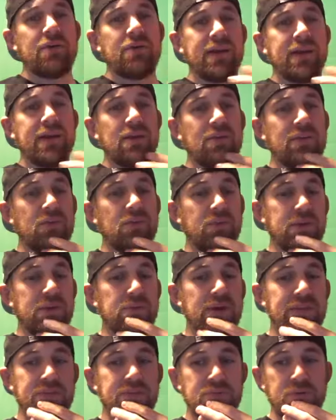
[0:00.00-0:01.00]
and error that we
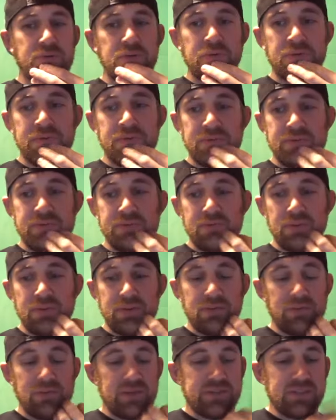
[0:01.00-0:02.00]
went through. With,
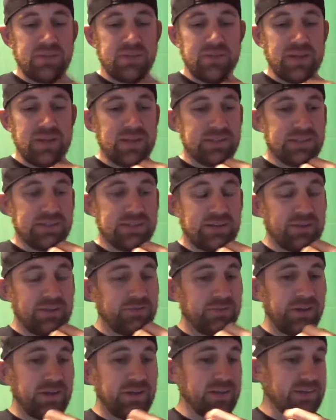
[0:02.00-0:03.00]
with some of that stuff,
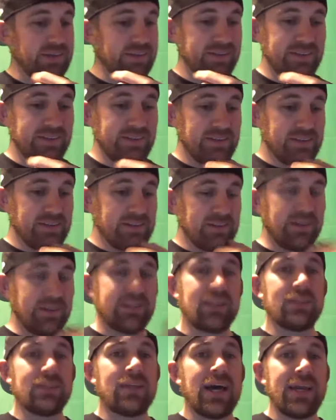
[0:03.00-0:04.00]
like like
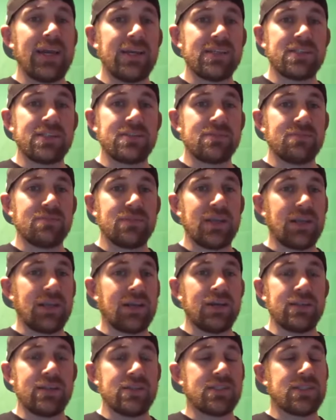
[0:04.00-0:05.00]
the lettuce that
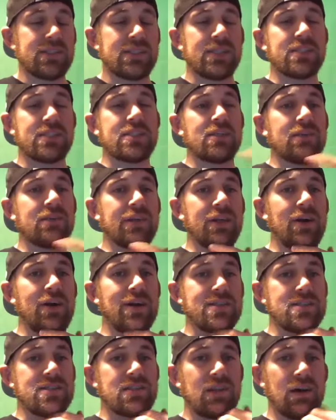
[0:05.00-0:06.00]
consistently got
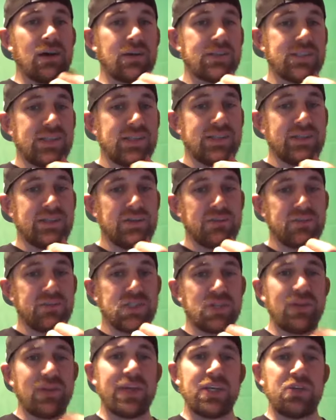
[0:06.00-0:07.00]
slugs in them. So
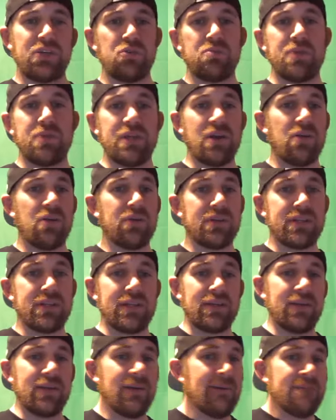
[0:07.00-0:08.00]
like you would be going to,
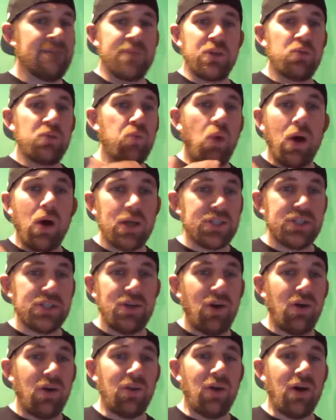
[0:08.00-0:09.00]
you'd wash it
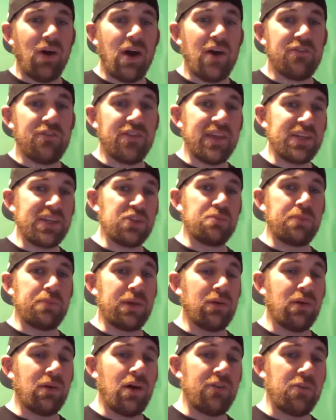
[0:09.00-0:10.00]
all off and then you
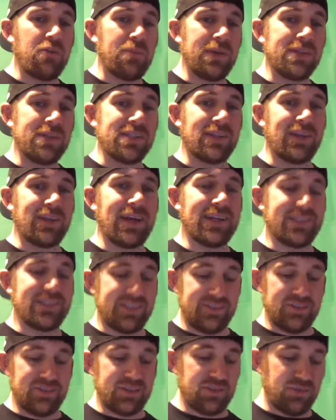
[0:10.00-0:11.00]
peel off a piece of lettuce
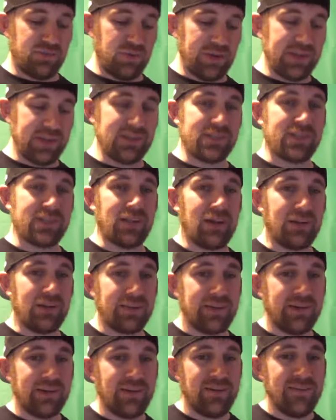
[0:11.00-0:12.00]
and there's a freaking slug
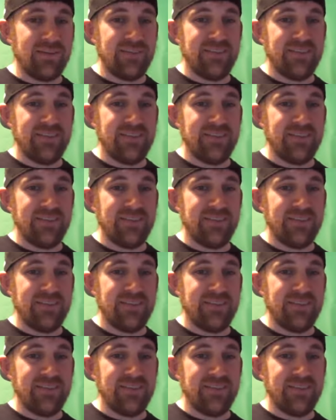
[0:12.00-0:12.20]
there.